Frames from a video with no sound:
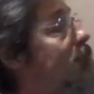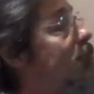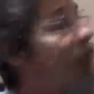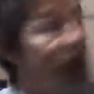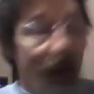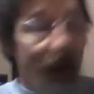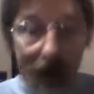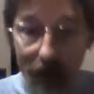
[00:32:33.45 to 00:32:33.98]

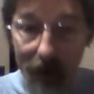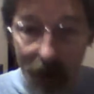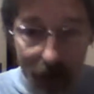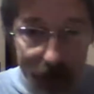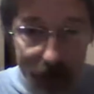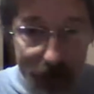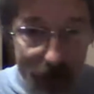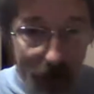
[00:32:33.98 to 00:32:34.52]

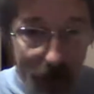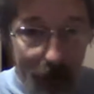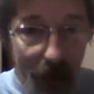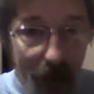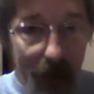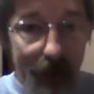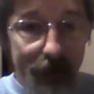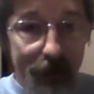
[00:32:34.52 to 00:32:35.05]
89-cent
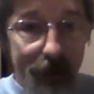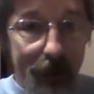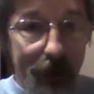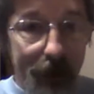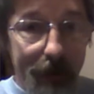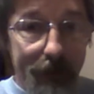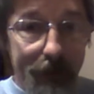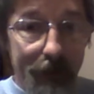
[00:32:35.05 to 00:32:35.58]
pack of
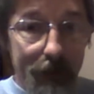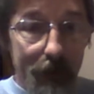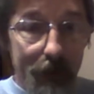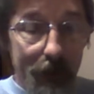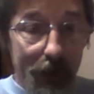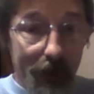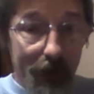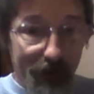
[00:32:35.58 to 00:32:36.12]
seeds
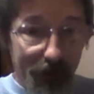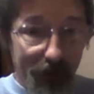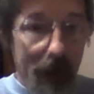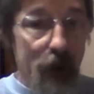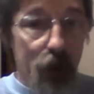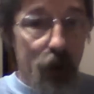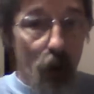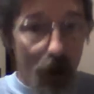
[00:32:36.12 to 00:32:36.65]
can
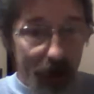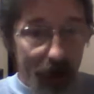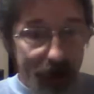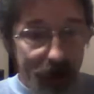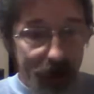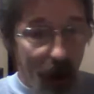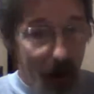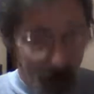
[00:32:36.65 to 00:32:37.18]
feed your
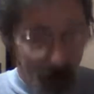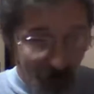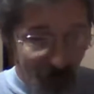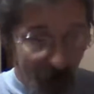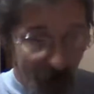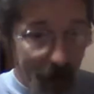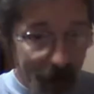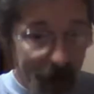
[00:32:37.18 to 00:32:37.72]
entire
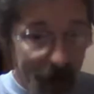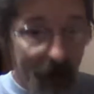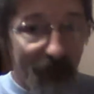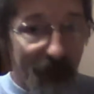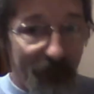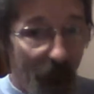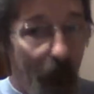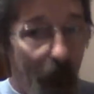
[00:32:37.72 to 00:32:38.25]
family of
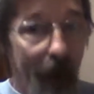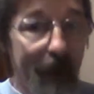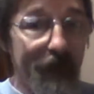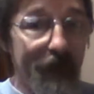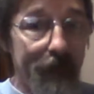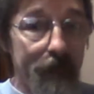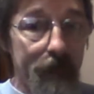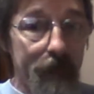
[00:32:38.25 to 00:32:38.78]
5
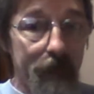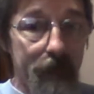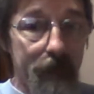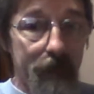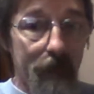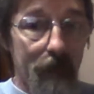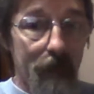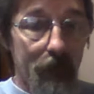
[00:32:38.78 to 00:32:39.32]

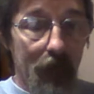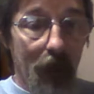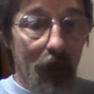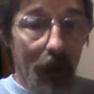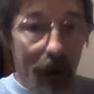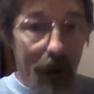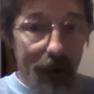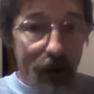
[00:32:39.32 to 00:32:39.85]

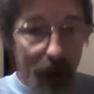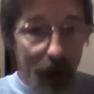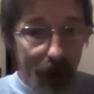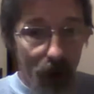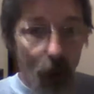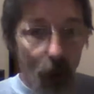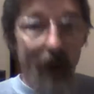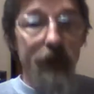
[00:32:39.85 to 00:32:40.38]
an
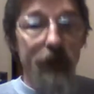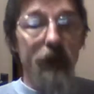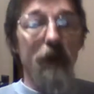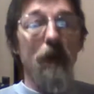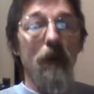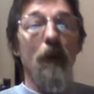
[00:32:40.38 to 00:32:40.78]
entire winter,